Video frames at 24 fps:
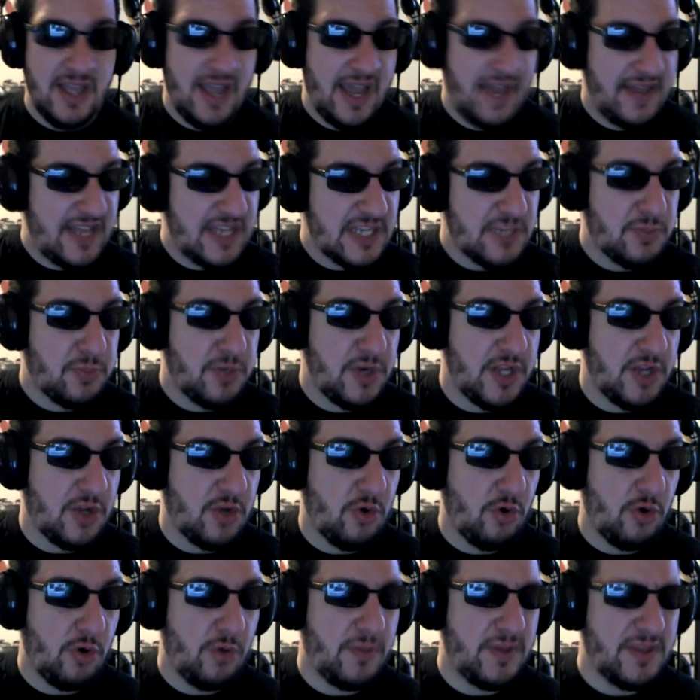And that's pretty
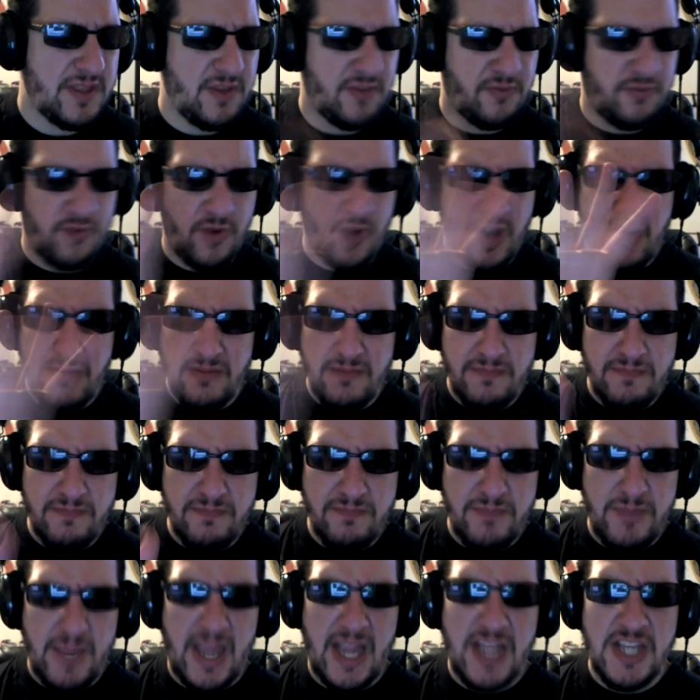cool. But the front
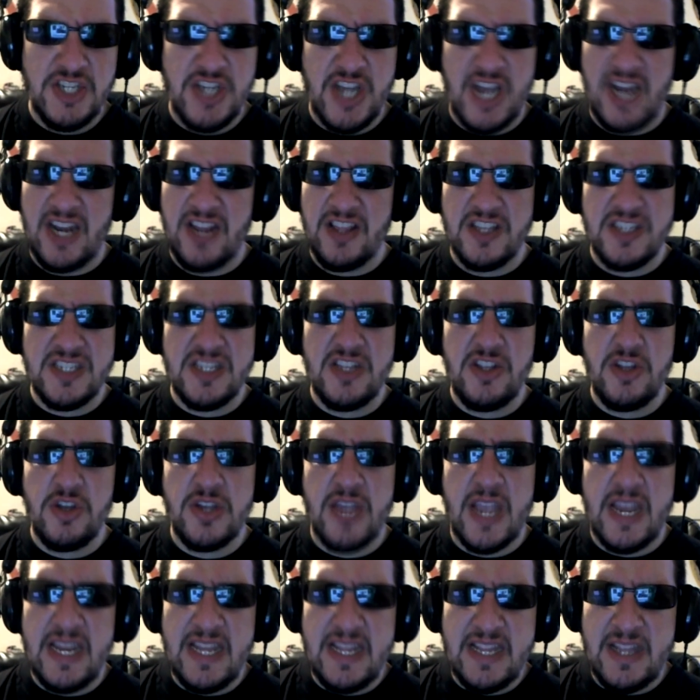page kind of doesn't
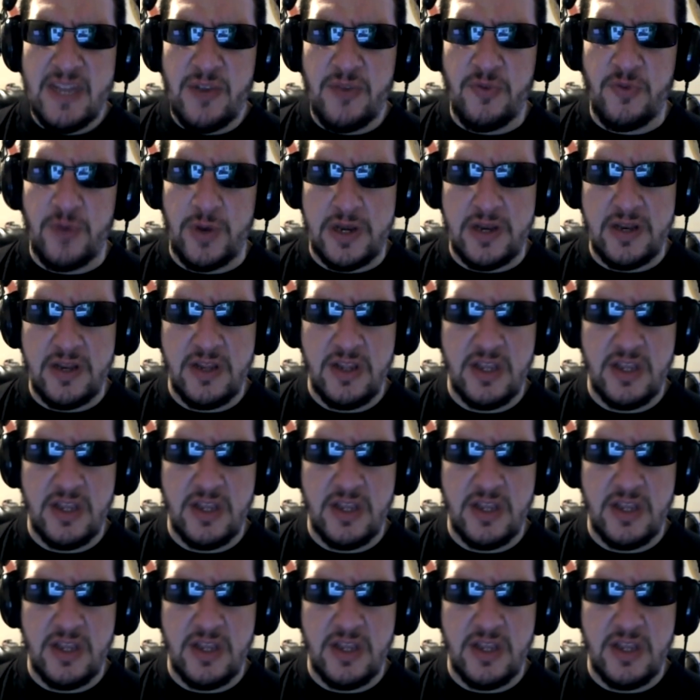look any different.